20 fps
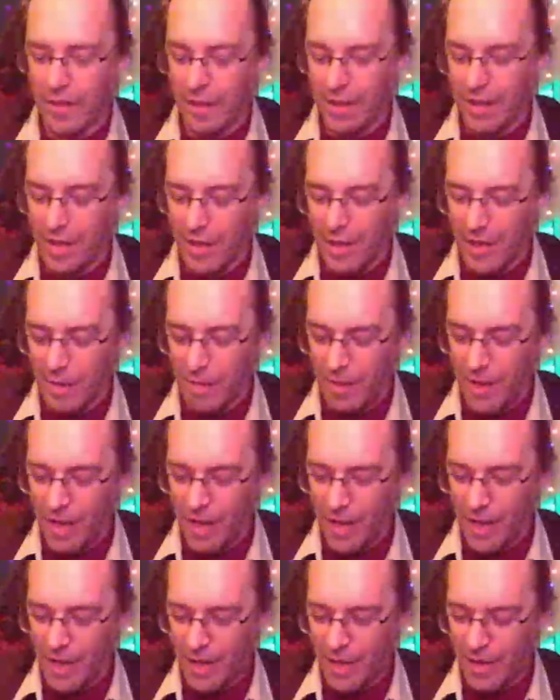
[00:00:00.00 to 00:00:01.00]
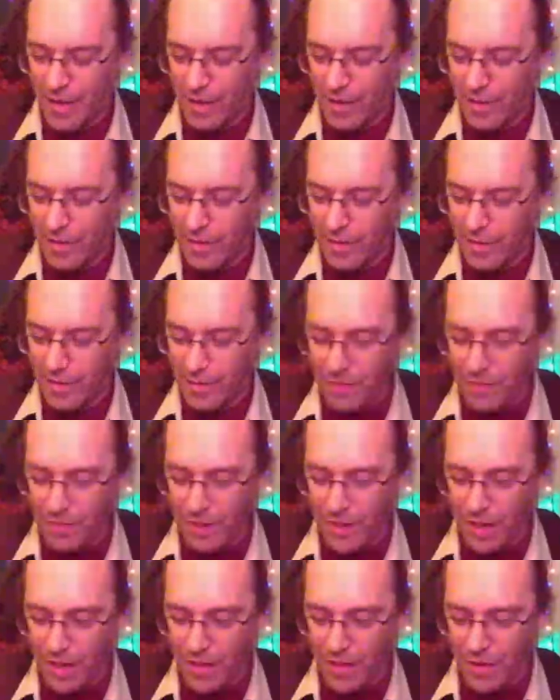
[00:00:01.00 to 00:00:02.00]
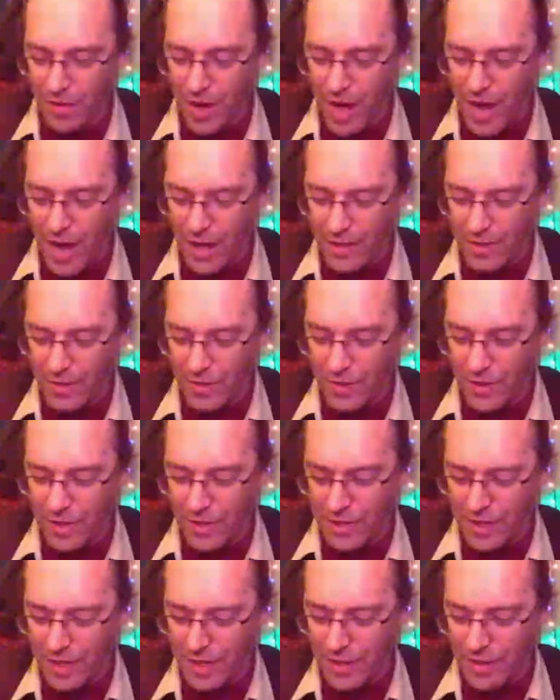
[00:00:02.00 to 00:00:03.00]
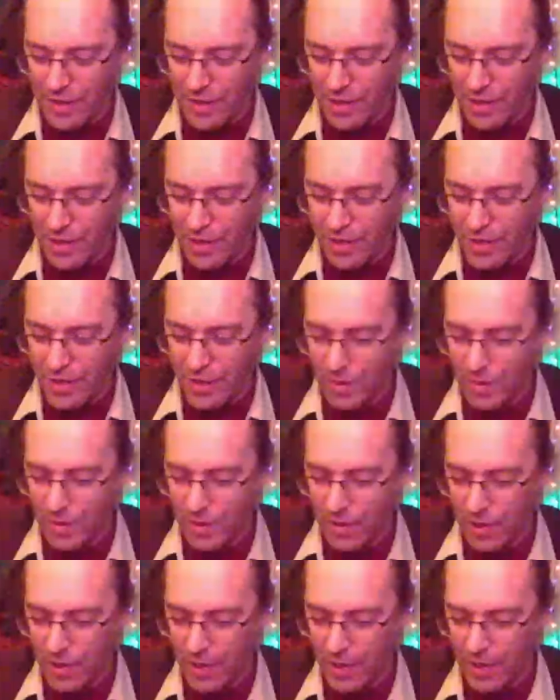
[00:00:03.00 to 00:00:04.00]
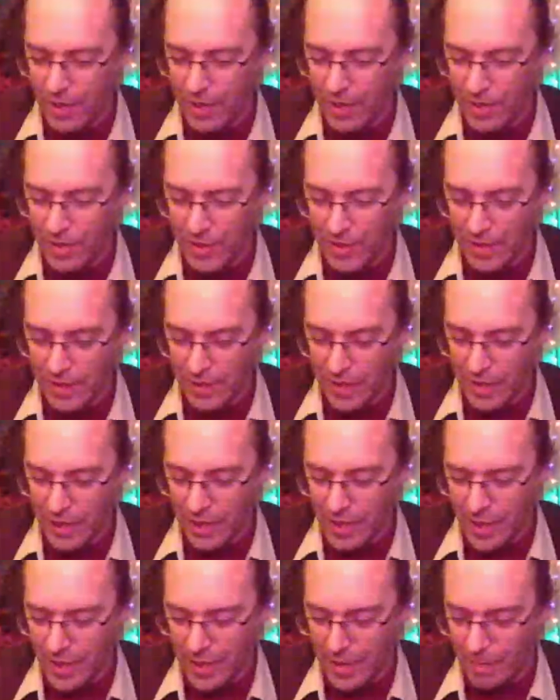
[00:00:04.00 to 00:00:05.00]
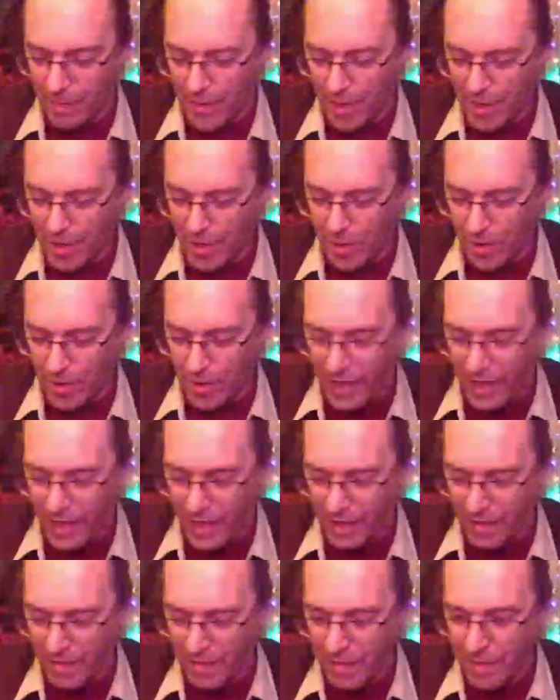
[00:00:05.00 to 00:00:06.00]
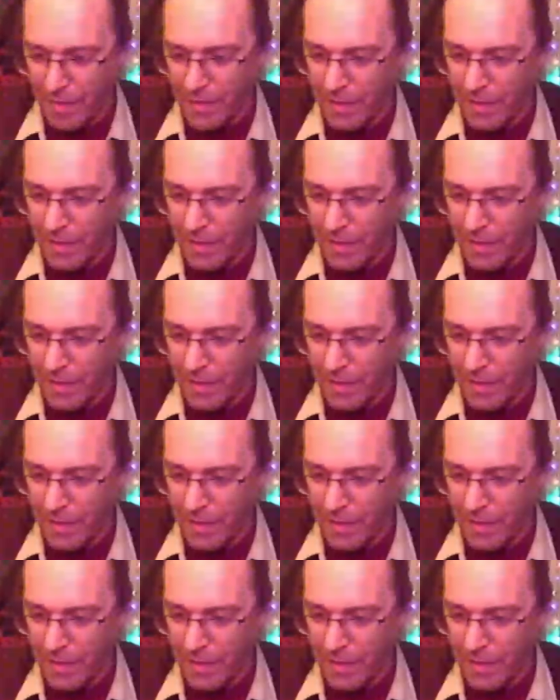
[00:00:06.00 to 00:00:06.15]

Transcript: And the other actor that's in it that is so good is the Kurgan.